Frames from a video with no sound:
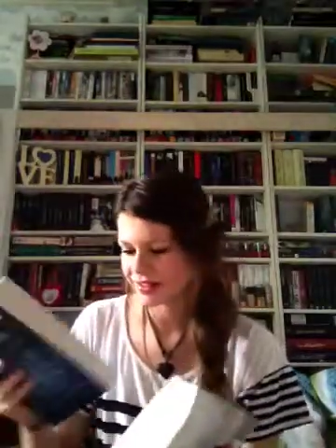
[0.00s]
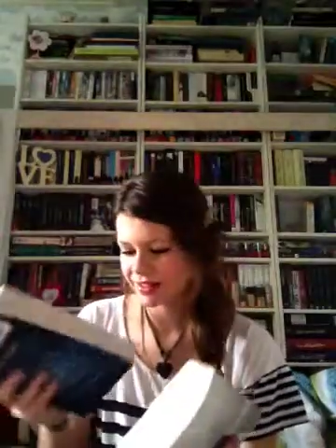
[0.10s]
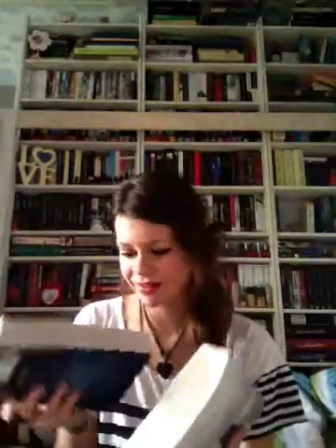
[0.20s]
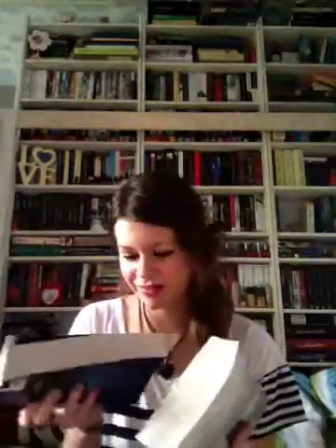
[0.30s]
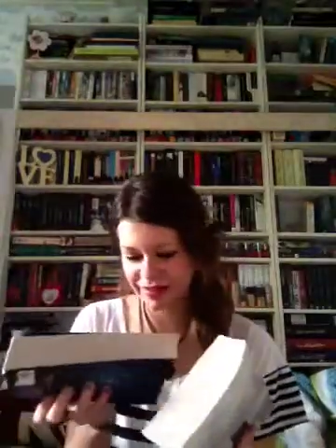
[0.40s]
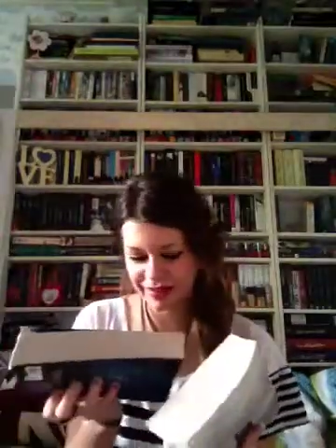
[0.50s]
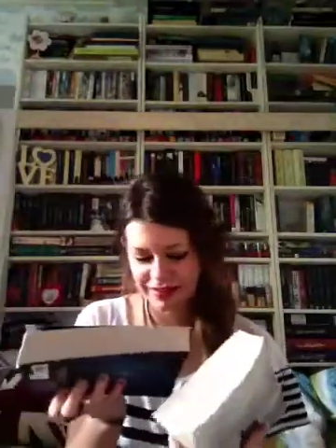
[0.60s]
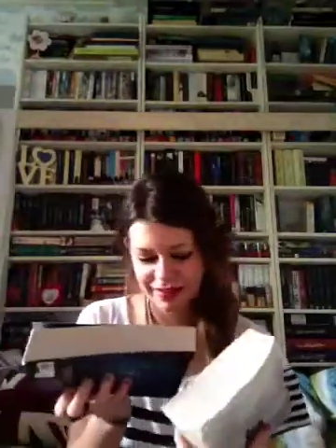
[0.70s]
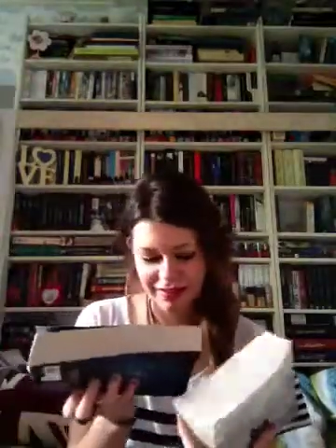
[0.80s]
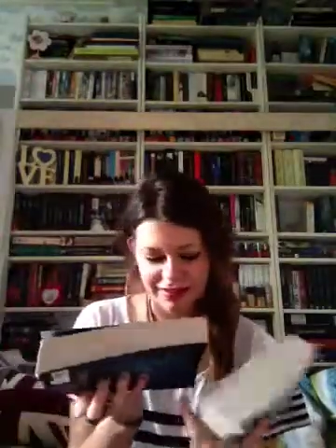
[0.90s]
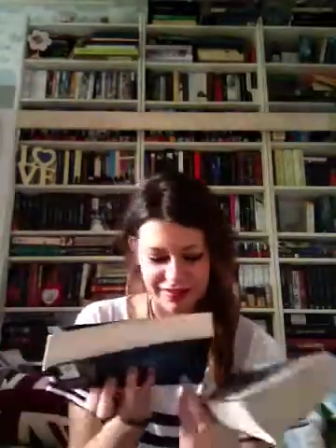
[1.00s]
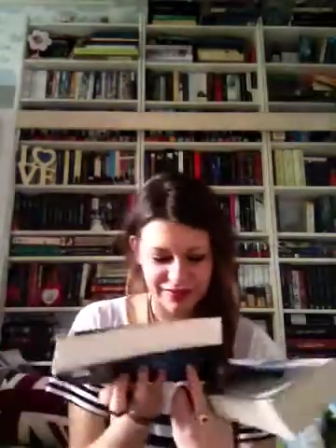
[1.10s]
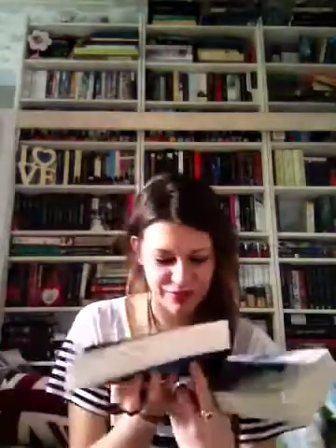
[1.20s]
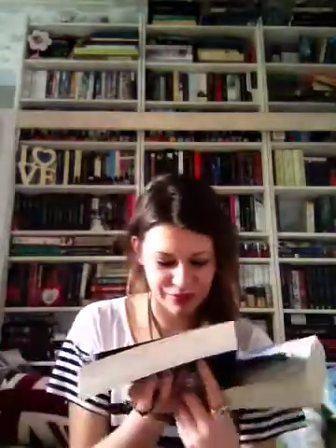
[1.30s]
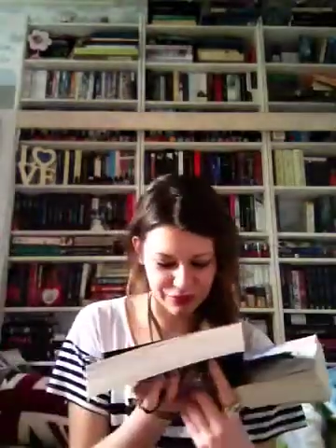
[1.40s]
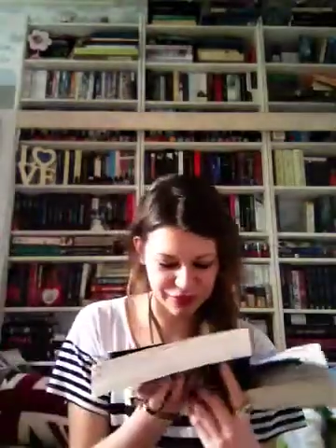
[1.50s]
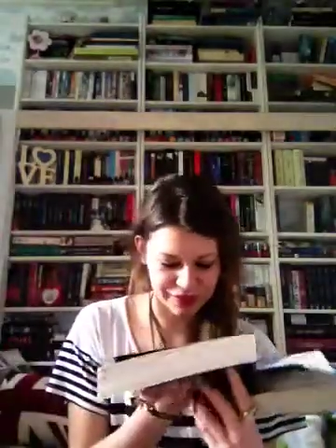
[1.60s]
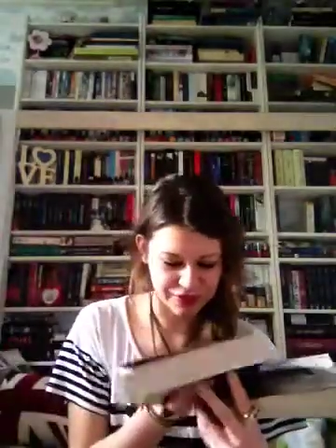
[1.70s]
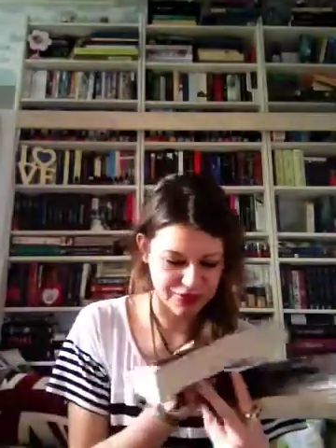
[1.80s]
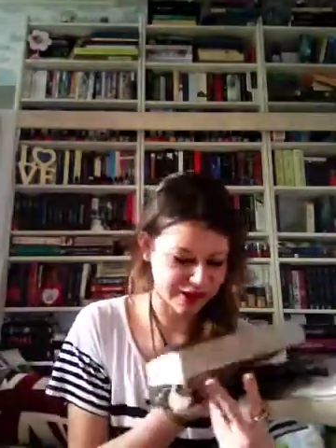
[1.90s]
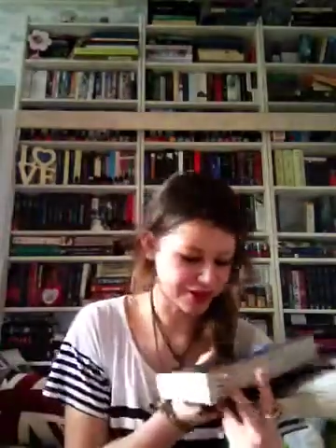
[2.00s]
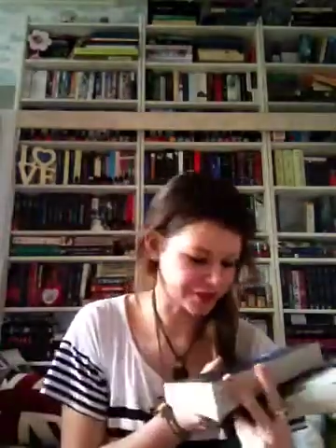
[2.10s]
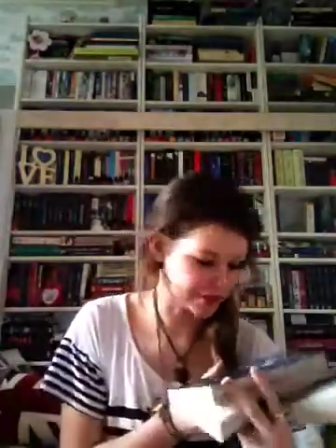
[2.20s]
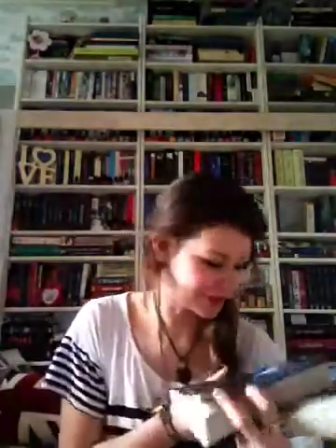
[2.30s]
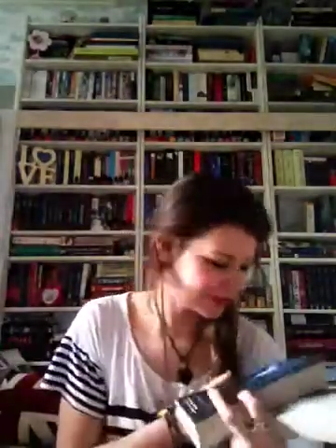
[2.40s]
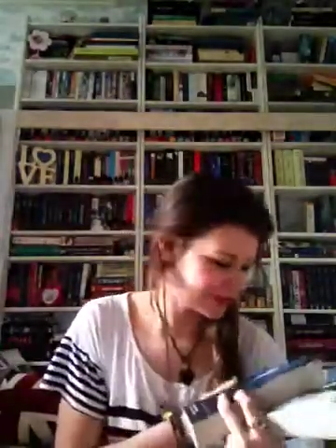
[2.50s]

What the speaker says: Anyway, sorry, distraction.